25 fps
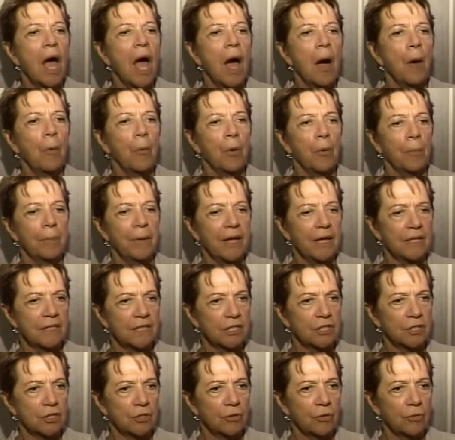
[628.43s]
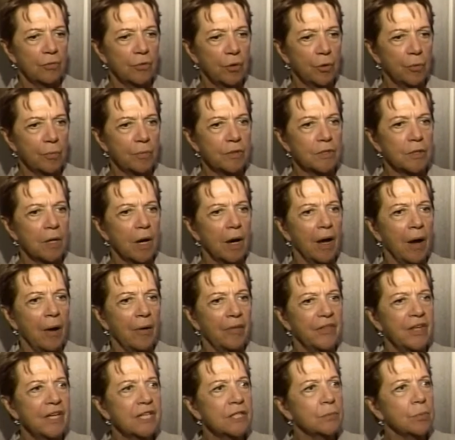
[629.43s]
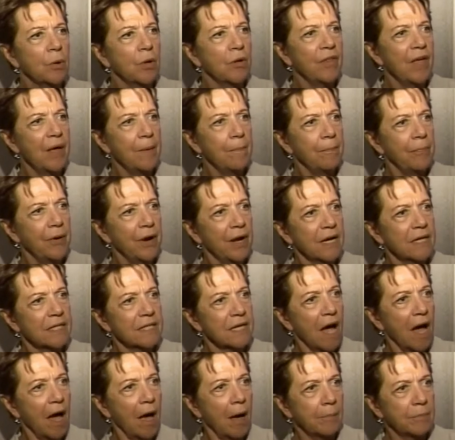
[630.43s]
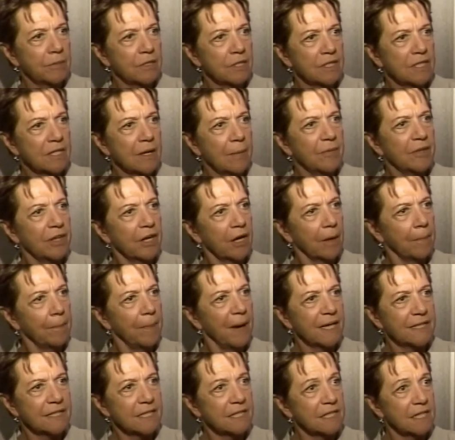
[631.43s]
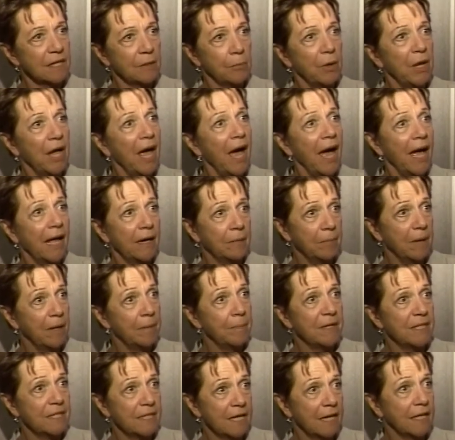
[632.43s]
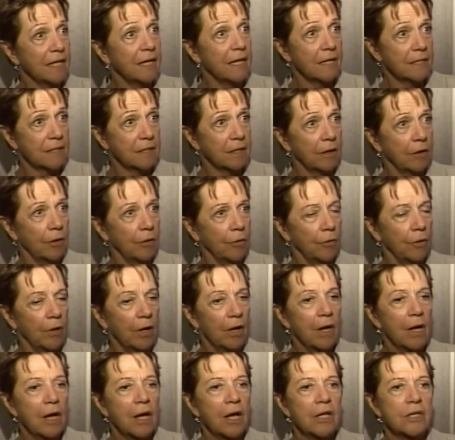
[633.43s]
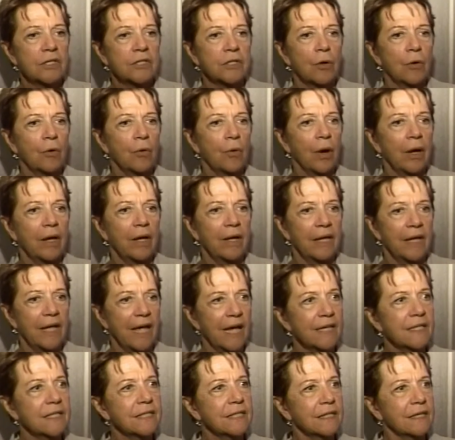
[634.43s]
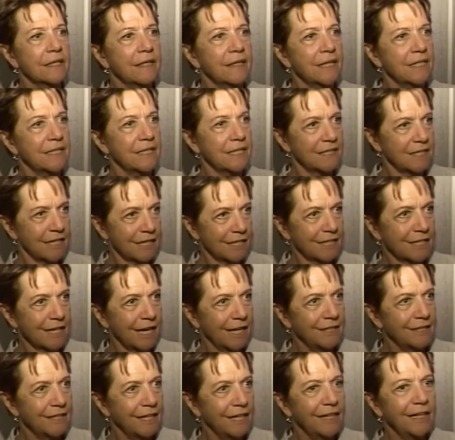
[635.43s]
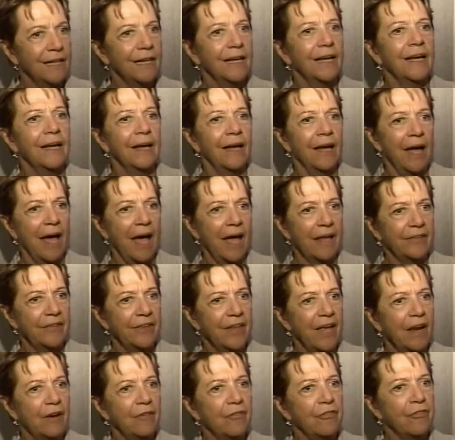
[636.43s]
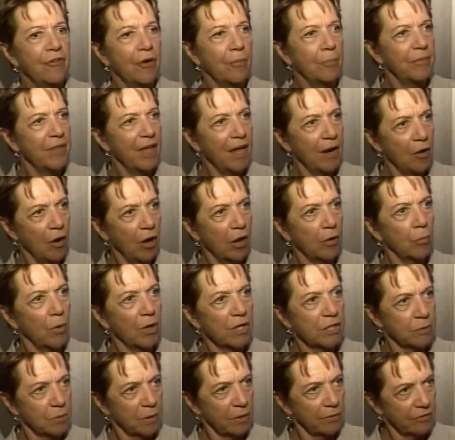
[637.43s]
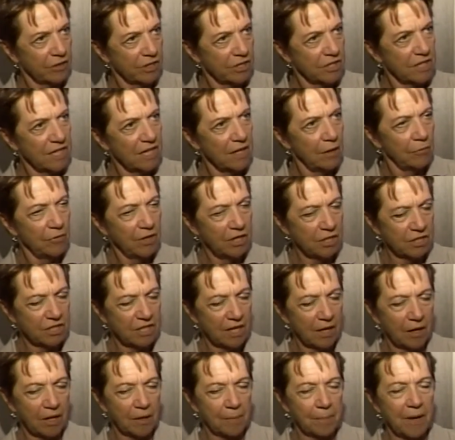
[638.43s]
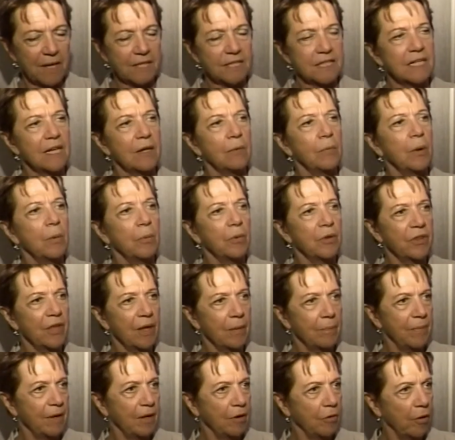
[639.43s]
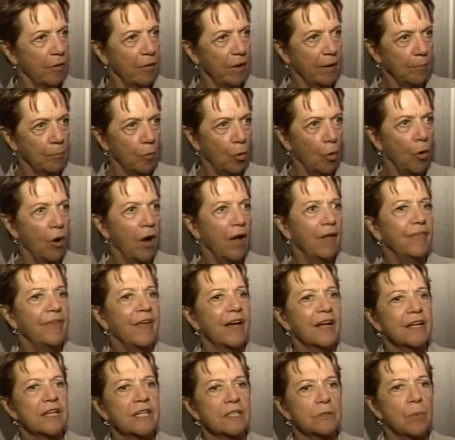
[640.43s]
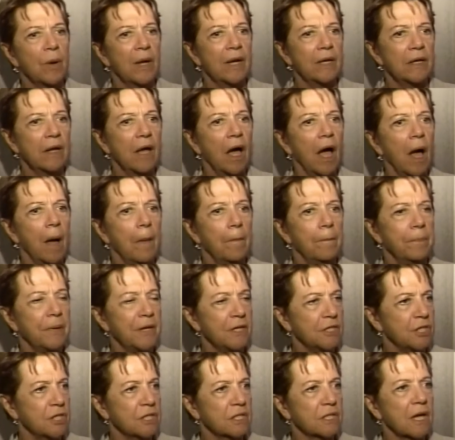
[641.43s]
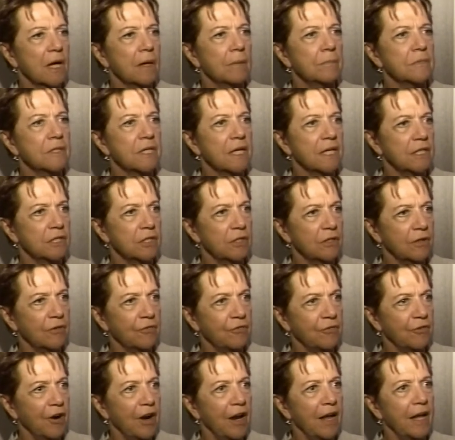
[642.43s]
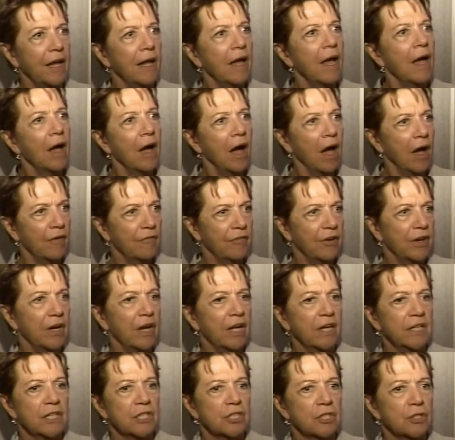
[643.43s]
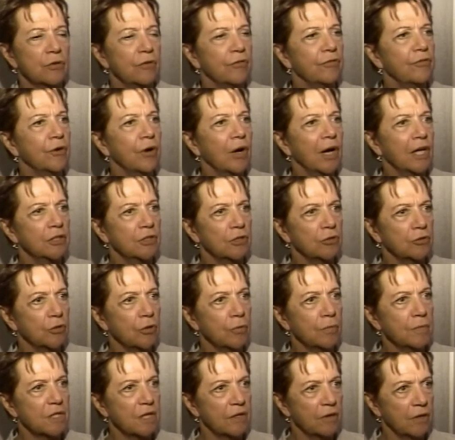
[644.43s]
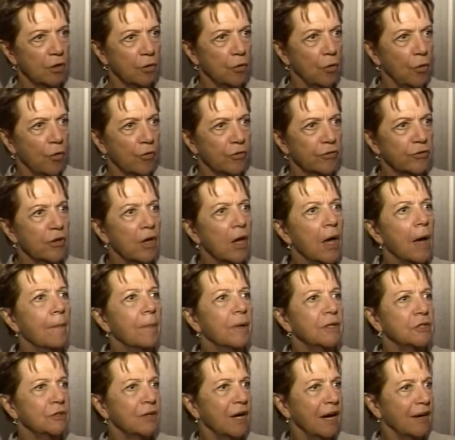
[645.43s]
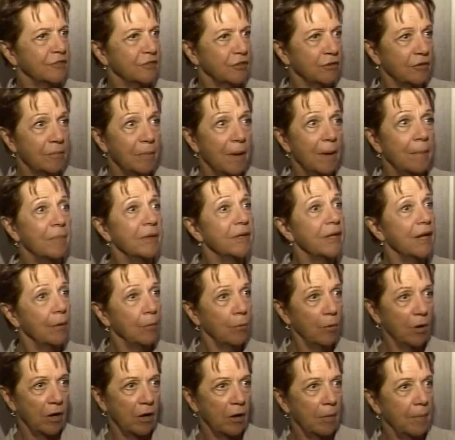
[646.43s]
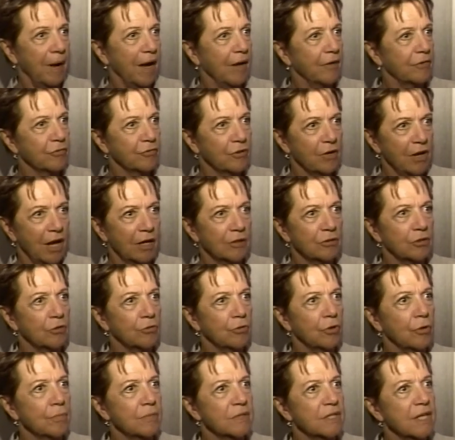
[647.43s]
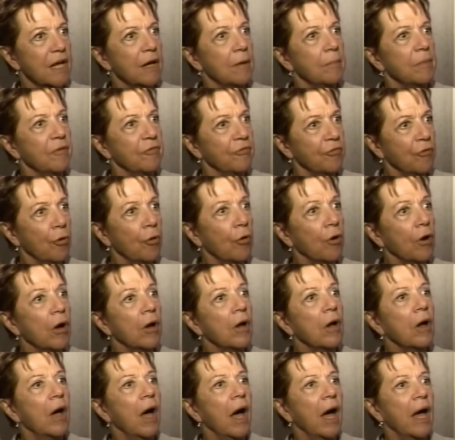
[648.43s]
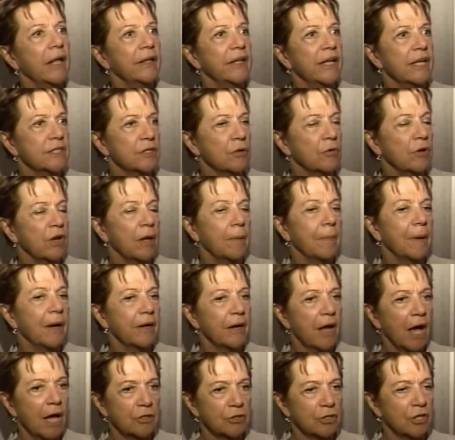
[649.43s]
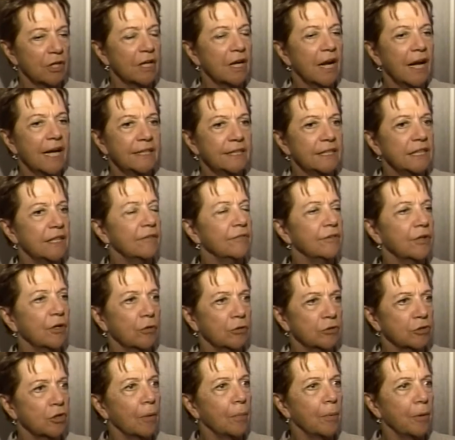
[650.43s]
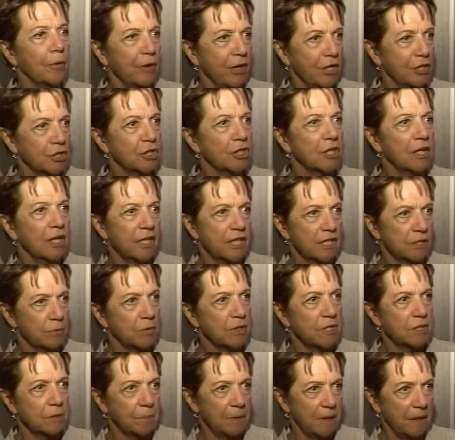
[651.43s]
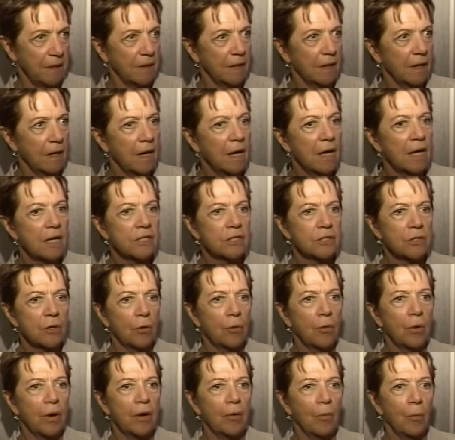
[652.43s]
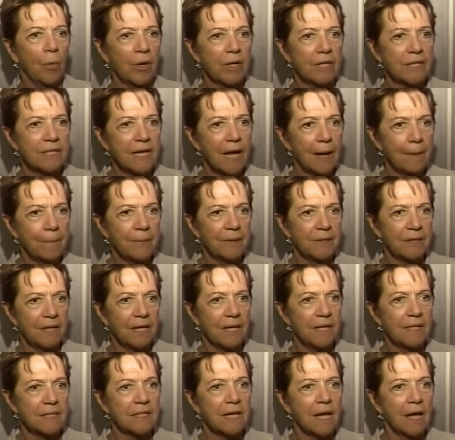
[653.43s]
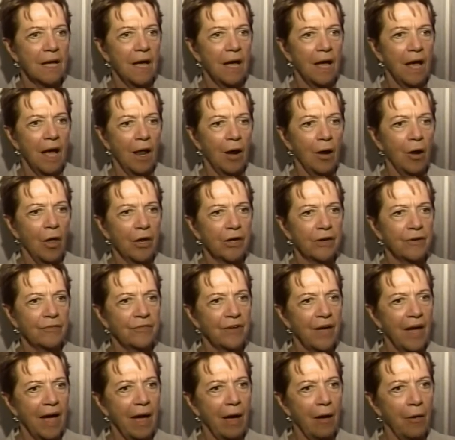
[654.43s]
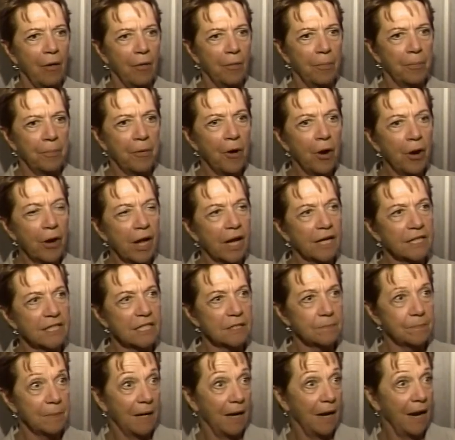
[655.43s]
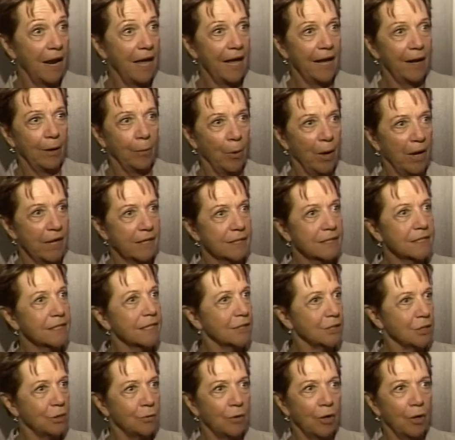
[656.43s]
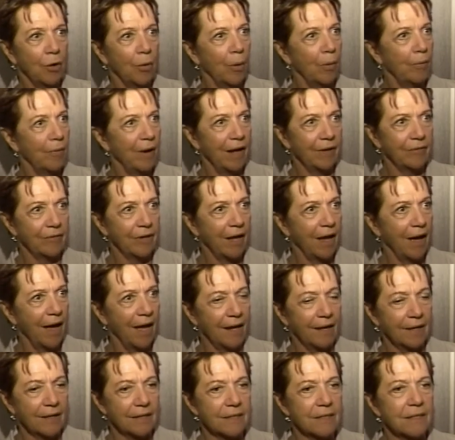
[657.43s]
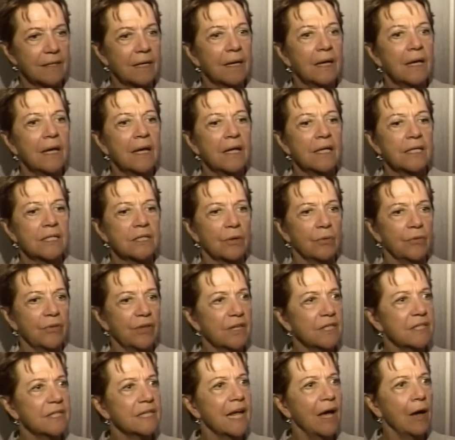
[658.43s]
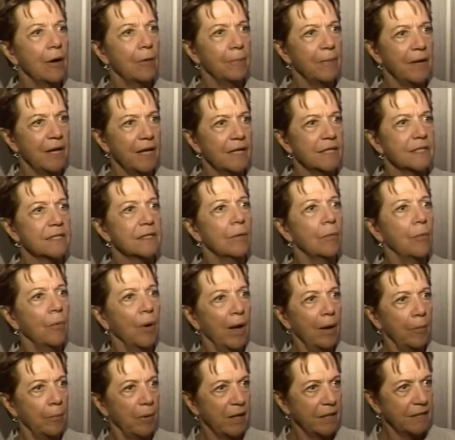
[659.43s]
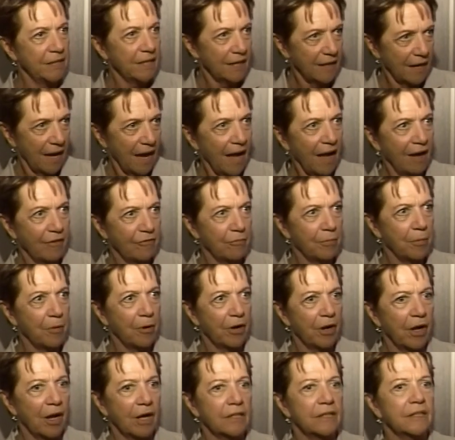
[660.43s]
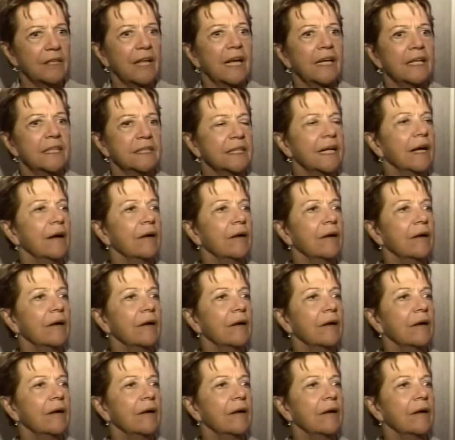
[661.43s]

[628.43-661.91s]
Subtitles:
will be additional rooms. This will then bring us up to some of the capacity we had maybe 10 years ago. So yes, this is exciting. And then from then on, once we reach that capacity, we will then be growing more. And that is when Beaches comes into the fray of an additional 400 rooms in the north. But you have to remember there were about 300 rooms there before. And there's only about 190 of those operational as we speak. So what has happened is a lot of our product has been laying waste, as you know, around the island. So this now means that where we did have product, that is now